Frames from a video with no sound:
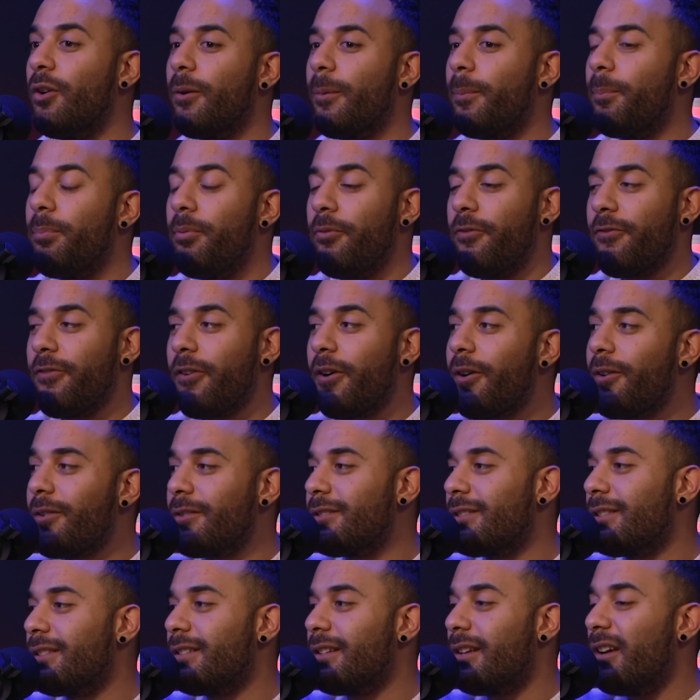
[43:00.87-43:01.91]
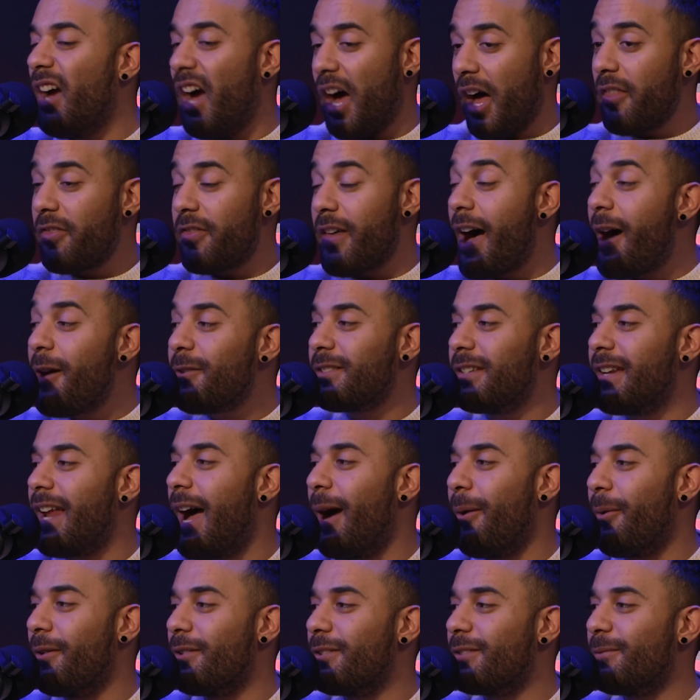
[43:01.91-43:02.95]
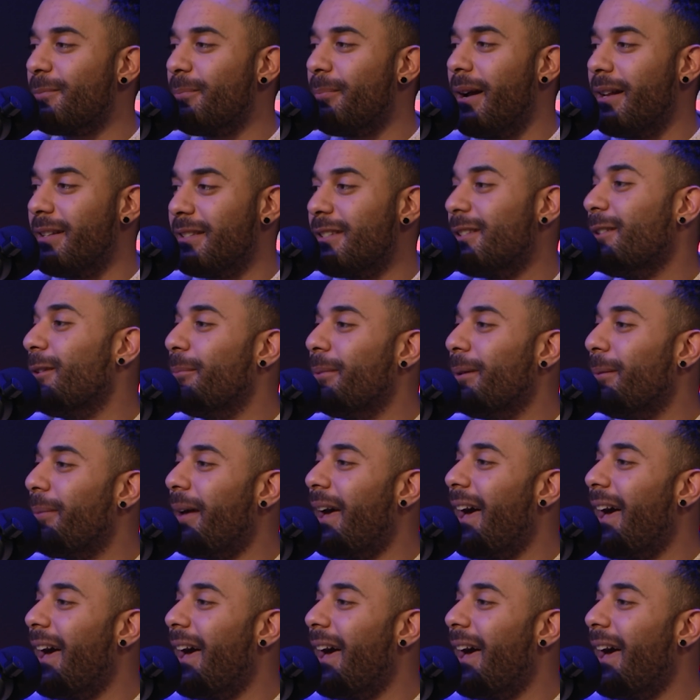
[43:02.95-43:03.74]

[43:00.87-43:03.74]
Your first 1,000 hours might still be